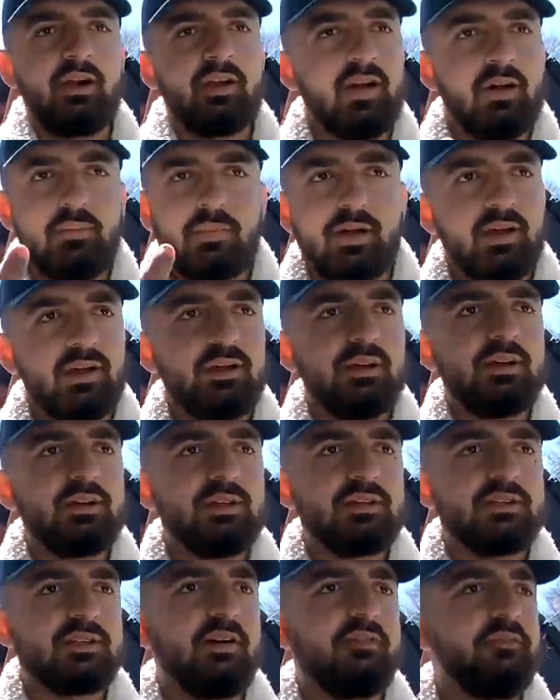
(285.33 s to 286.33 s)
got my
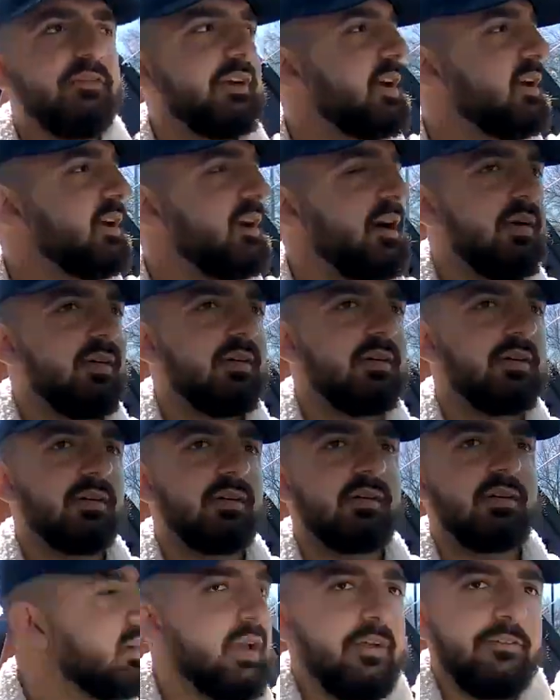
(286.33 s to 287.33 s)
stuff figured out.
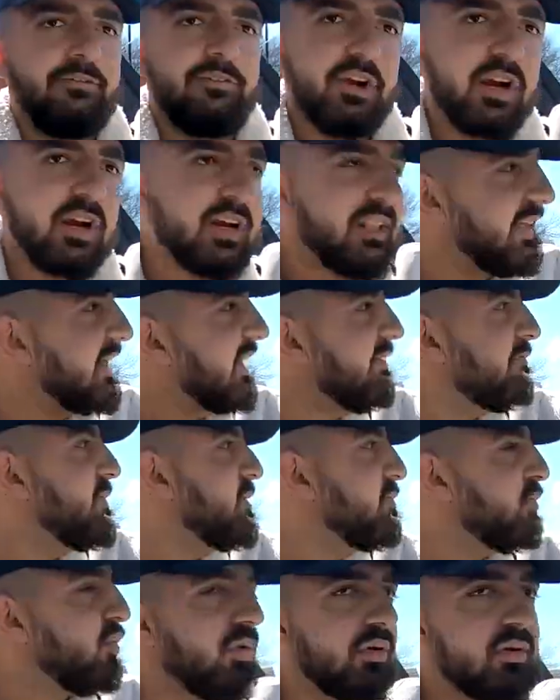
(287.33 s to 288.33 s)
If you're gonna give me
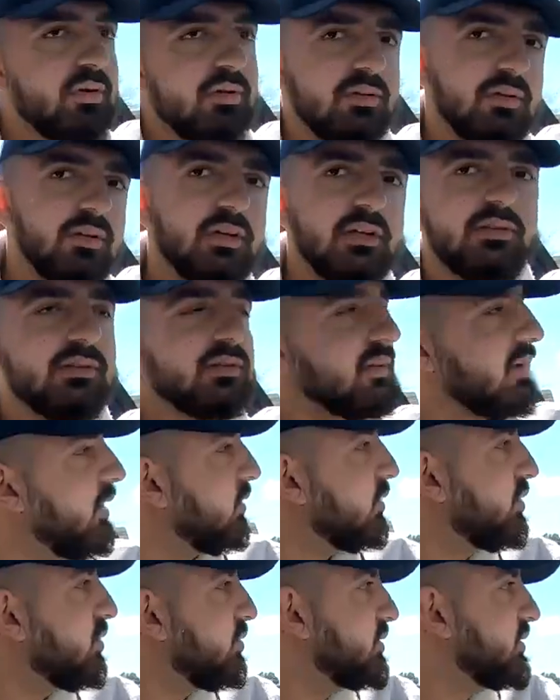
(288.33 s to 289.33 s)
more, I'll
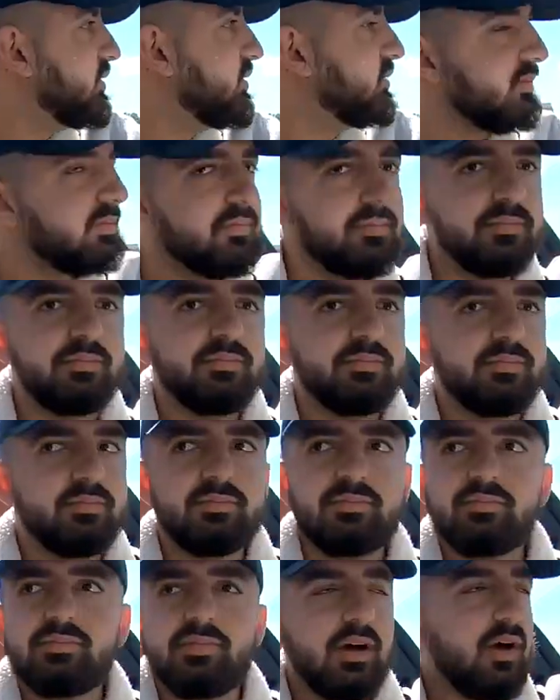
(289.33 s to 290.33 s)
go with you
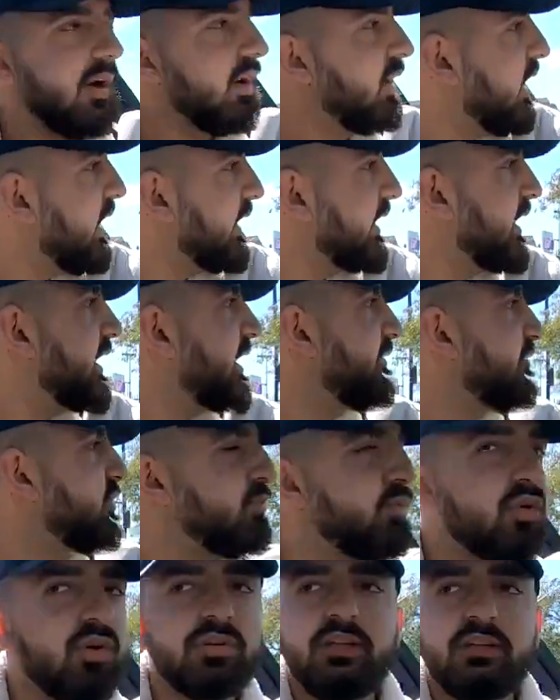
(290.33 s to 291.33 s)
mean, yeah. i can give you
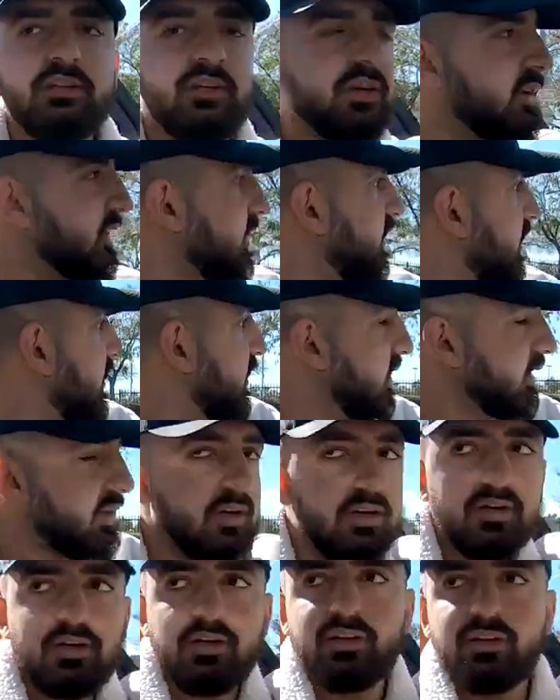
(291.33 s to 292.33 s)
more than your,
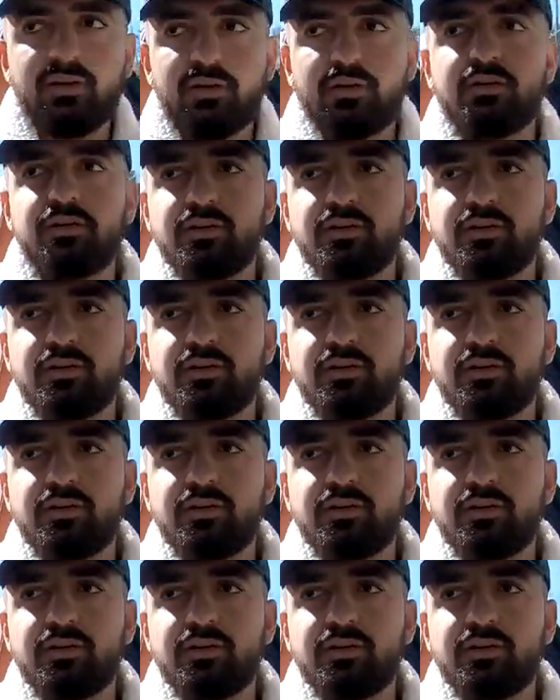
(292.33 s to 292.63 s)
you know,